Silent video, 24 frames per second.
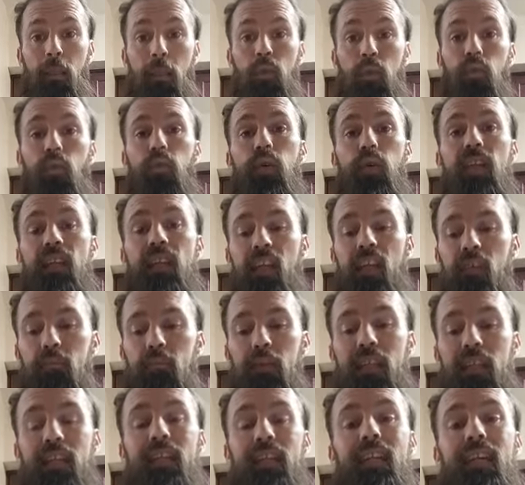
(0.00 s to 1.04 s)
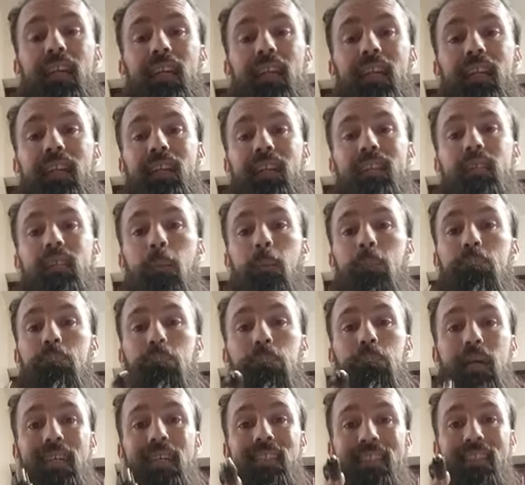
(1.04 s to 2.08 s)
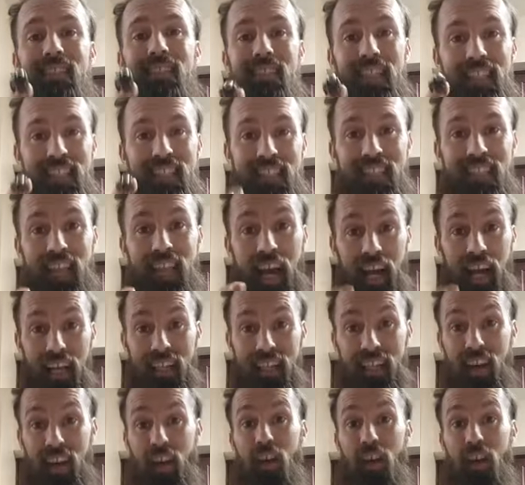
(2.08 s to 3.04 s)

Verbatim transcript: we have been getting this business side